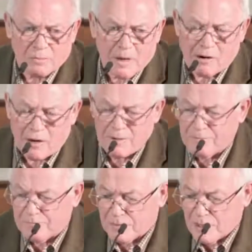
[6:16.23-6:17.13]
sparrow.
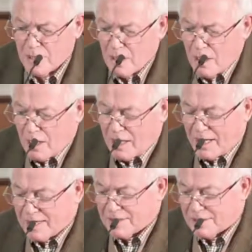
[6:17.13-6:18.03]

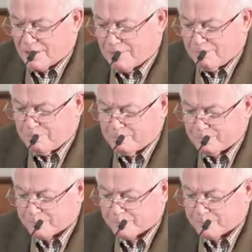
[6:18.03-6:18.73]
And